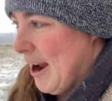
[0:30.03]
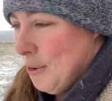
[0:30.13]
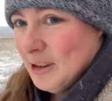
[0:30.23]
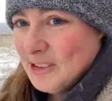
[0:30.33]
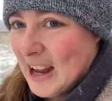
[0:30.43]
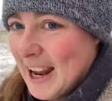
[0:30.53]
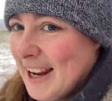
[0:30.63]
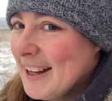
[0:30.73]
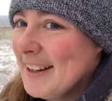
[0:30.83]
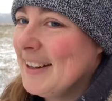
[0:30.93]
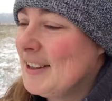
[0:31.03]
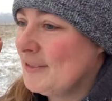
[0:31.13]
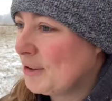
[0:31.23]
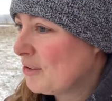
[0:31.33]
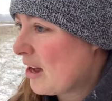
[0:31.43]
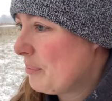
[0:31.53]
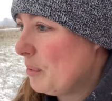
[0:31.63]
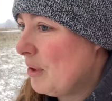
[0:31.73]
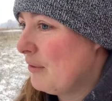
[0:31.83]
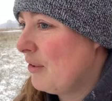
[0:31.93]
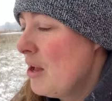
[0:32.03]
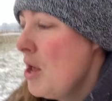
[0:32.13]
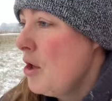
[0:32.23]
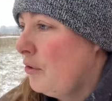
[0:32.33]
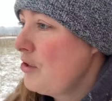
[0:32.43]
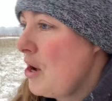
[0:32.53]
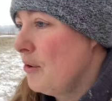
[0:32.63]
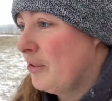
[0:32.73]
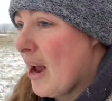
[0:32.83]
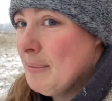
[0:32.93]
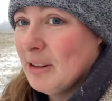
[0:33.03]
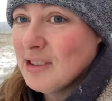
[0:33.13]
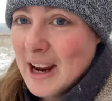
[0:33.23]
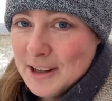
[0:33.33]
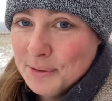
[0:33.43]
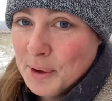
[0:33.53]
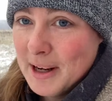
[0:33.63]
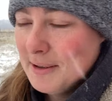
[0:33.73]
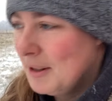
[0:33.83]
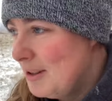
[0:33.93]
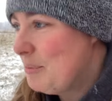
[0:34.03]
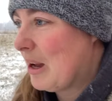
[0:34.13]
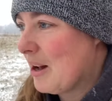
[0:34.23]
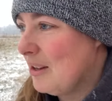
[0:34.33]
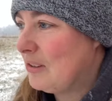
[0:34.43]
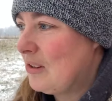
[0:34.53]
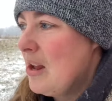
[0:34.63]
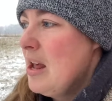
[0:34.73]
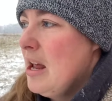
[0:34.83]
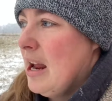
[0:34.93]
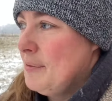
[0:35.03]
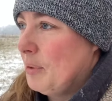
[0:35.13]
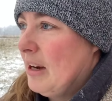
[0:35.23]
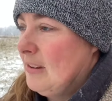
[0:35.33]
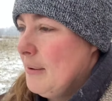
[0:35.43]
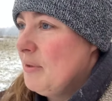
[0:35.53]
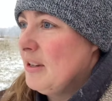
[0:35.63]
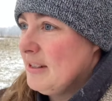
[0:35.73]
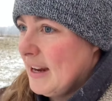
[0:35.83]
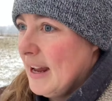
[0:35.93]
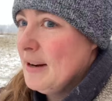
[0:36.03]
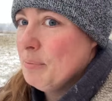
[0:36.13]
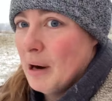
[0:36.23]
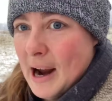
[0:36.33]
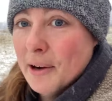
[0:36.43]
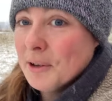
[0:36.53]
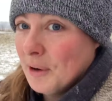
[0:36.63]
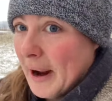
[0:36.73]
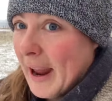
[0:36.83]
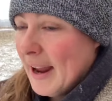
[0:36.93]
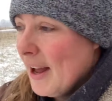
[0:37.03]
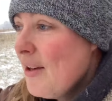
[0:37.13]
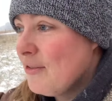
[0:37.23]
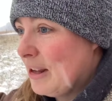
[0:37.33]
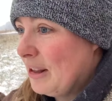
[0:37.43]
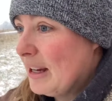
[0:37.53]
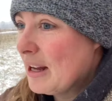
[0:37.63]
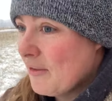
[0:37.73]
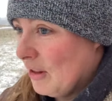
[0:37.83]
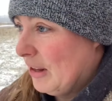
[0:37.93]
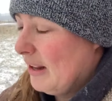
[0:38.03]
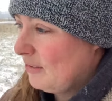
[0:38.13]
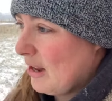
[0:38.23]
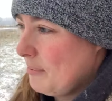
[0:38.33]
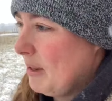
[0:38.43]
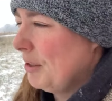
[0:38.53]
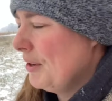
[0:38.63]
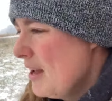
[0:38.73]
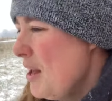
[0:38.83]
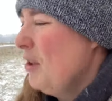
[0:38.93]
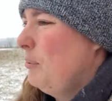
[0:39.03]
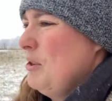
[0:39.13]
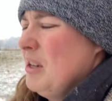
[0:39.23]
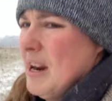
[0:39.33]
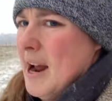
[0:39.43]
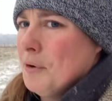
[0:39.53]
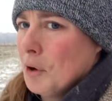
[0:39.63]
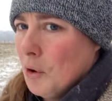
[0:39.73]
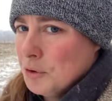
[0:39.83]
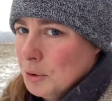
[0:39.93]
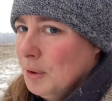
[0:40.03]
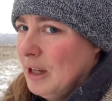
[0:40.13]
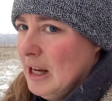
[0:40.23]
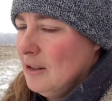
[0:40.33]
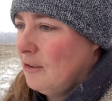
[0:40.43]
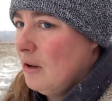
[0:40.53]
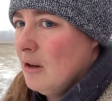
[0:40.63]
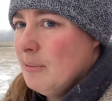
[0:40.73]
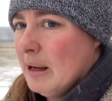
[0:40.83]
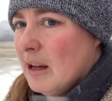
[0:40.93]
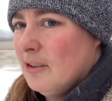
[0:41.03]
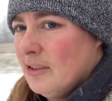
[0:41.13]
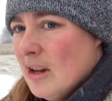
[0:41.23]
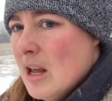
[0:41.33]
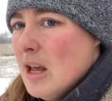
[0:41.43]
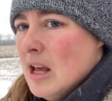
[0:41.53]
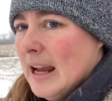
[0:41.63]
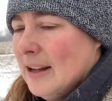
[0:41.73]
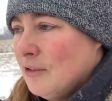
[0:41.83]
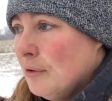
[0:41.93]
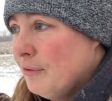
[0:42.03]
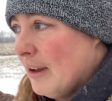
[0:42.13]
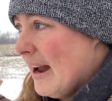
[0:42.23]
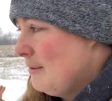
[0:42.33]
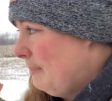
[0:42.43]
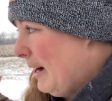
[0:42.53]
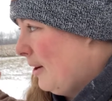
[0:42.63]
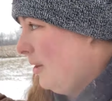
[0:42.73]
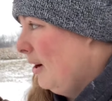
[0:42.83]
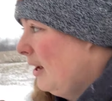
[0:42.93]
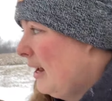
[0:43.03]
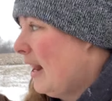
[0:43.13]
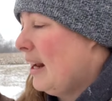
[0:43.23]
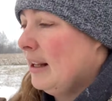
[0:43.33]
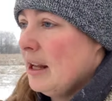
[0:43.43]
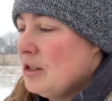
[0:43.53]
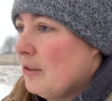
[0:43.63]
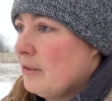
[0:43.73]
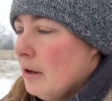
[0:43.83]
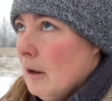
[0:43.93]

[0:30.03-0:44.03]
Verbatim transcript: always say the first couple of snows, I'm excited for it because it breaks up the dead brown gray feeling of the landscape here, especially in agricultural lands because it gets so flat and bare and it just,